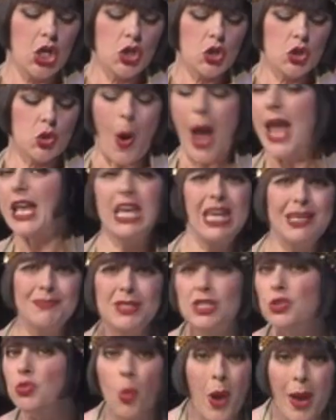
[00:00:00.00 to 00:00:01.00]
Do I keep
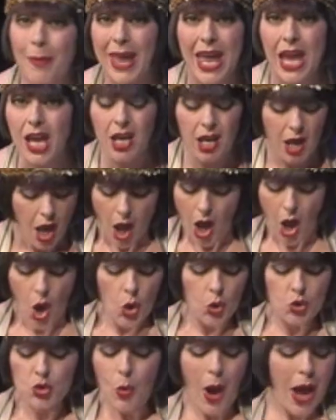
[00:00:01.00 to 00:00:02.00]
swimming
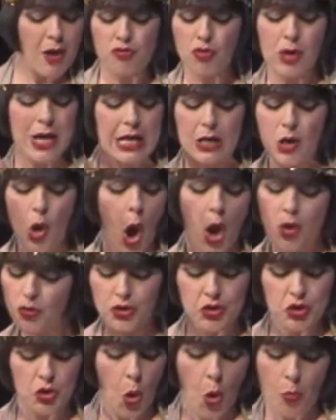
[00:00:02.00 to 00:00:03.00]
or do I reload
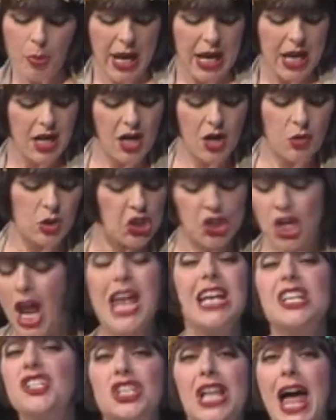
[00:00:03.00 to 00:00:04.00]
the torpedo and
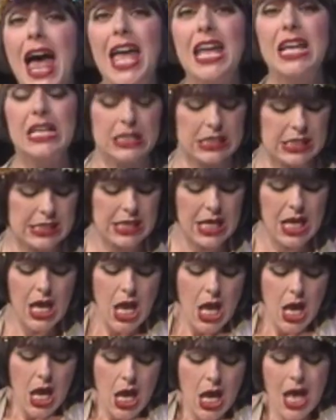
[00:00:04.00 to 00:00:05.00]
change lanes?
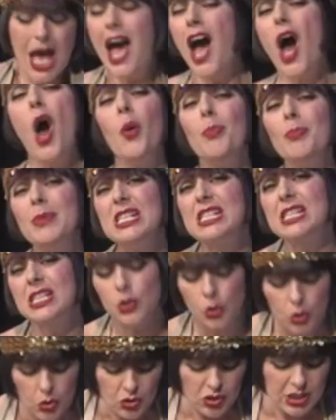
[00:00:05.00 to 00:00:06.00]
Help me,
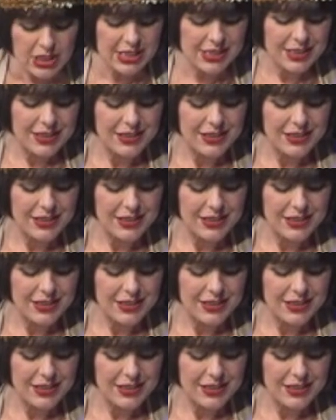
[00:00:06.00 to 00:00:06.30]
Suze.